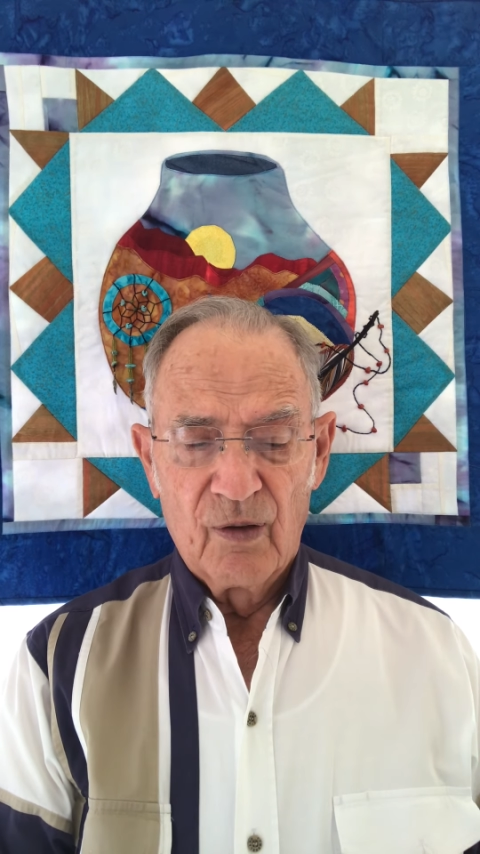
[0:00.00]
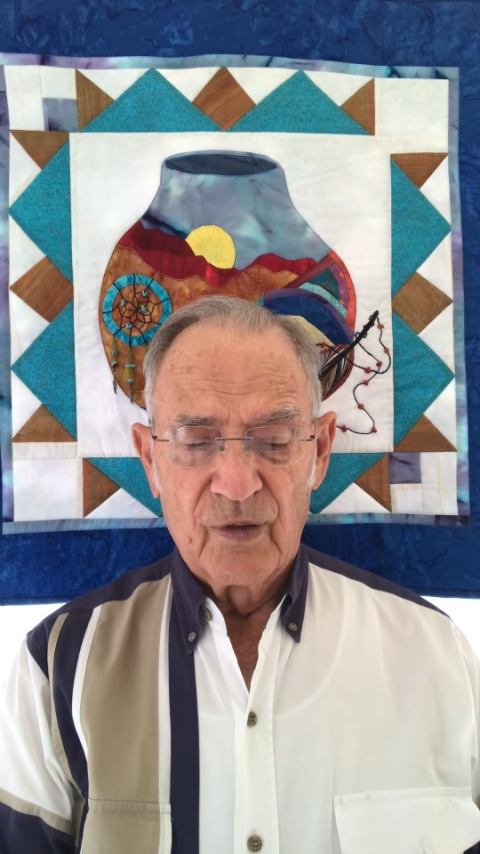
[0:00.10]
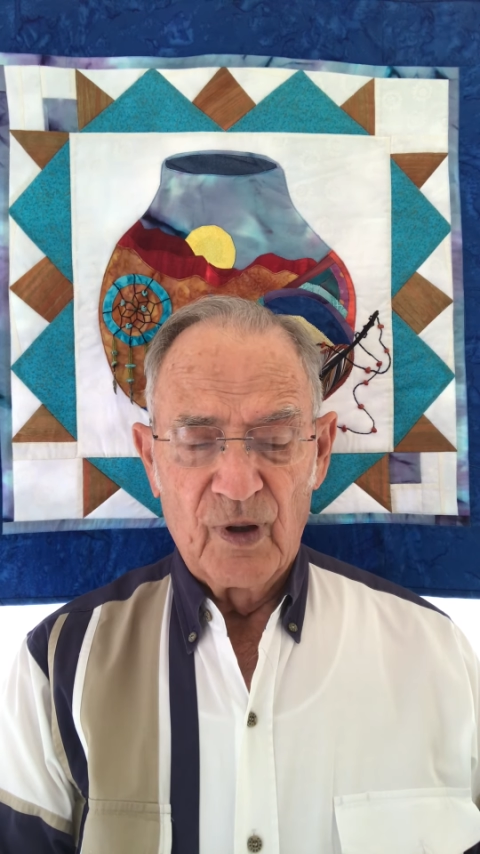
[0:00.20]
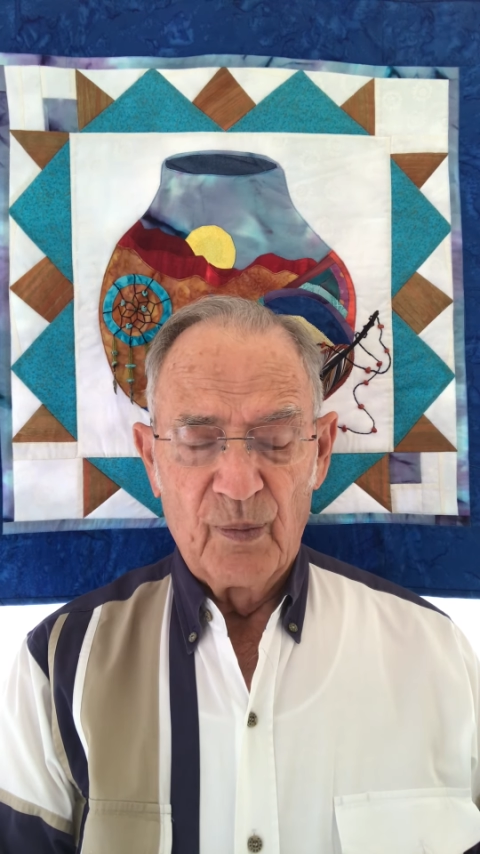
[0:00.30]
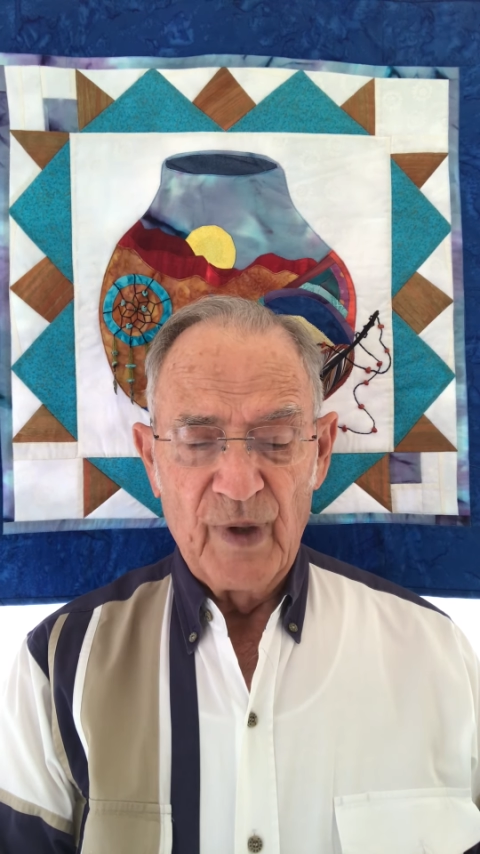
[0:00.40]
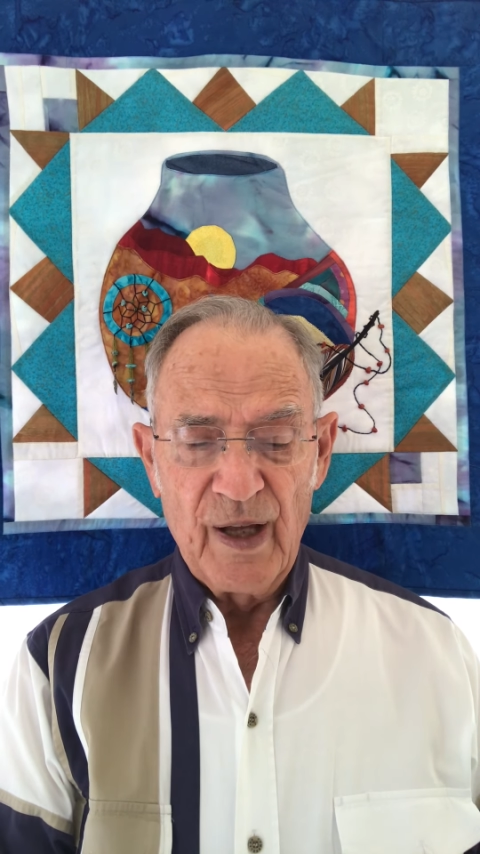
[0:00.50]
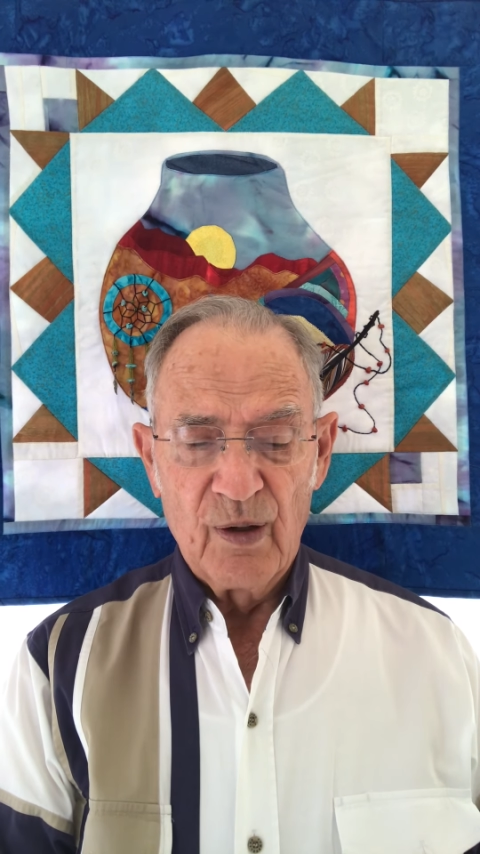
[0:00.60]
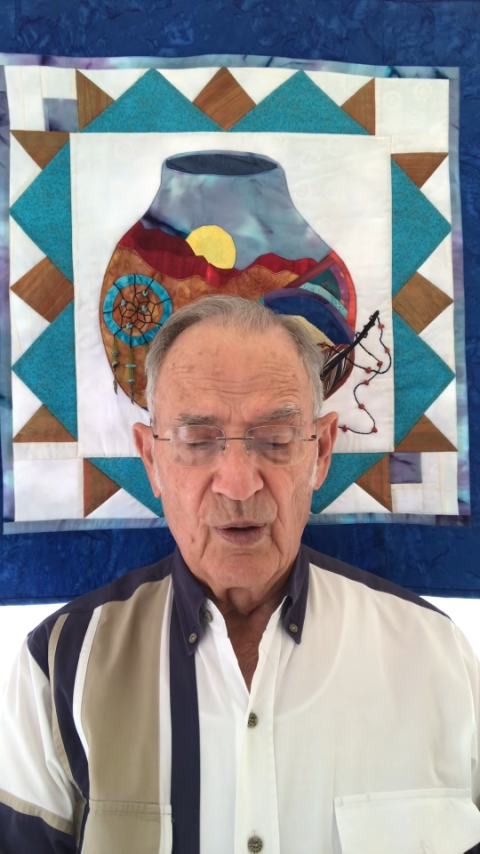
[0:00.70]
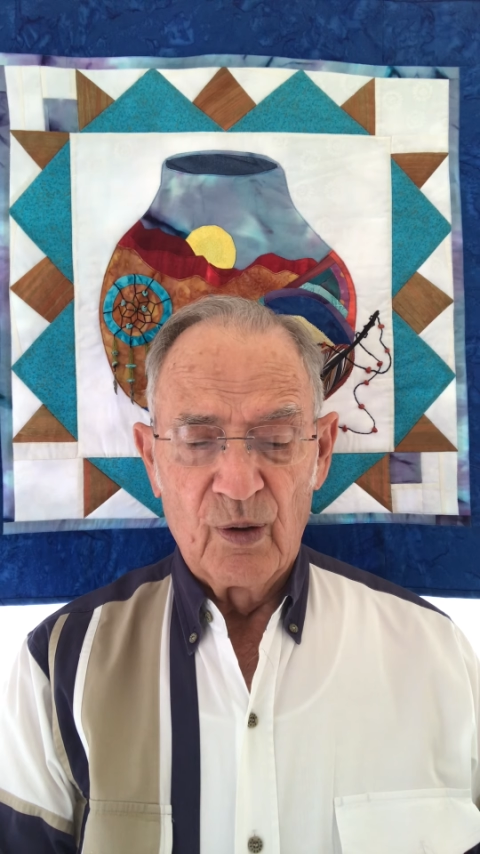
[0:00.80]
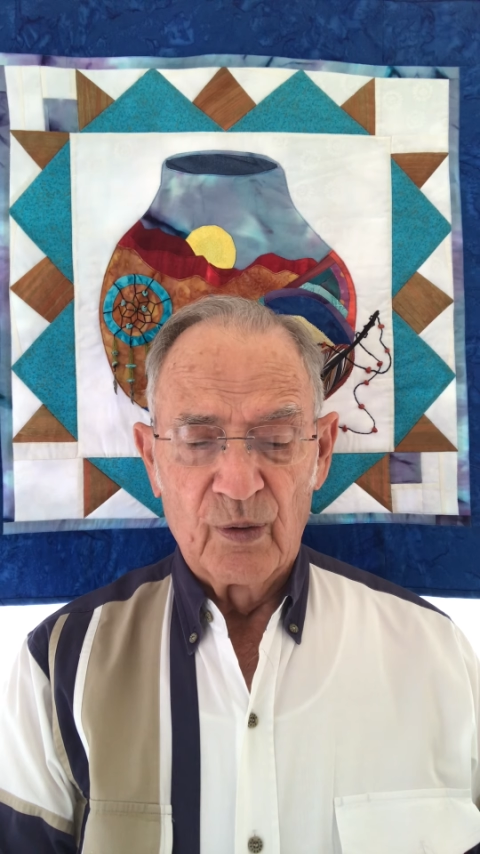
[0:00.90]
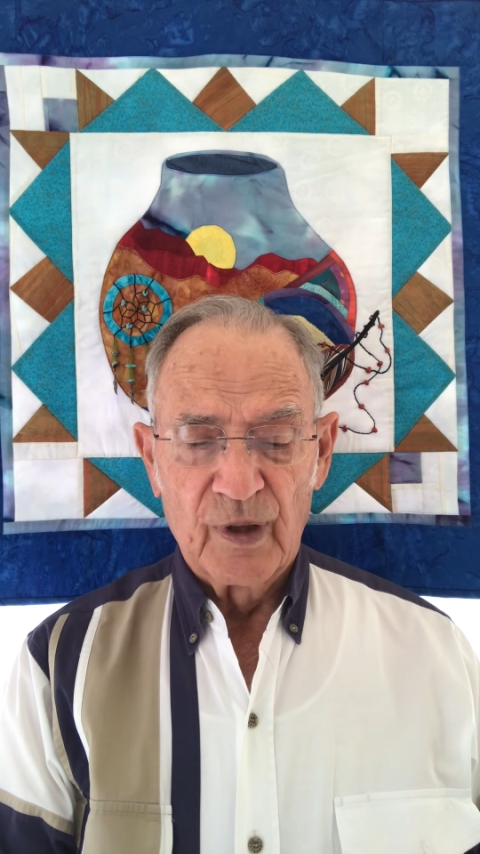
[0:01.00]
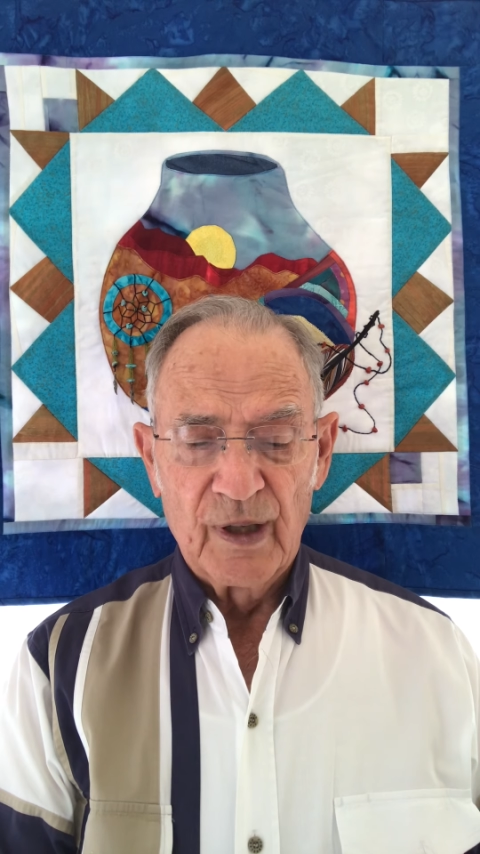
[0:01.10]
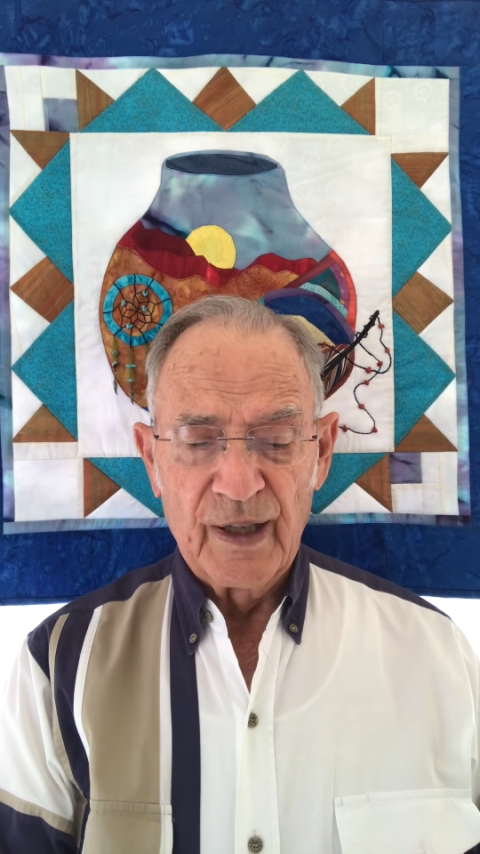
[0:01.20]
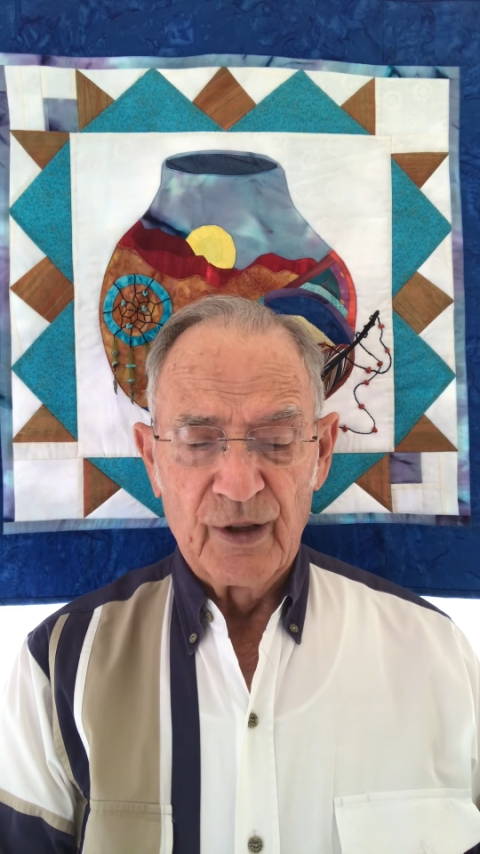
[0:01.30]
From now on, let